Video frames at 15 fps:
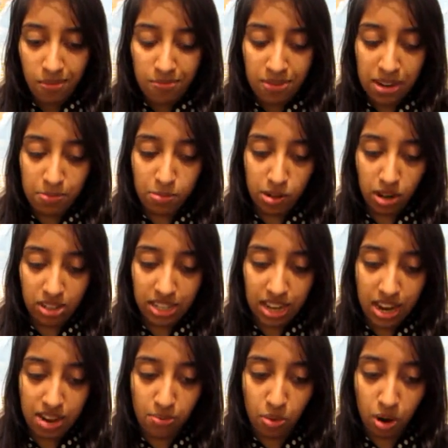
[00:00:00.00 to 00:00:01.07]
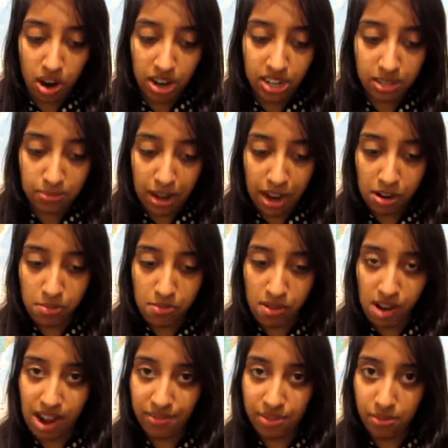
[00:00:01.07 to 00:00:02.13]
people are saying, why does
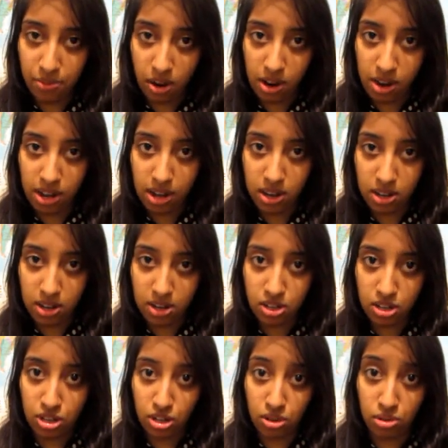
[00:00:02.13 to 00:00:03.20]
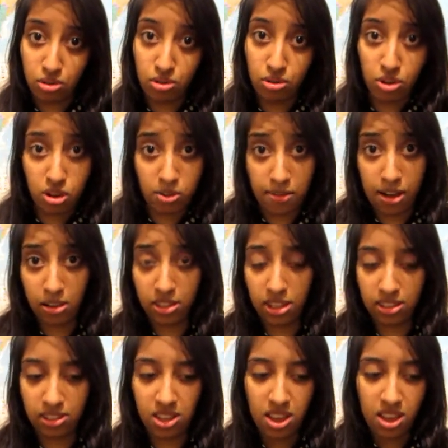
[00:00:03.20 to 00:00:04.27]
Macklemore have the right to talk about
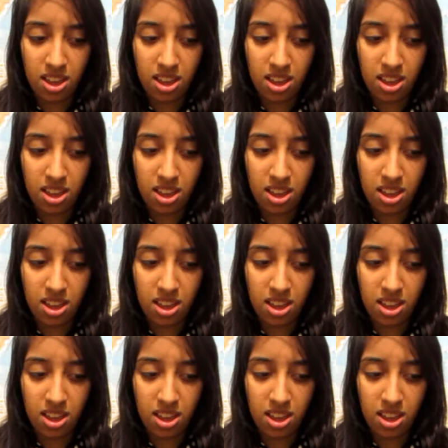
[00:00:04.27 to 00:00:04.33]
this?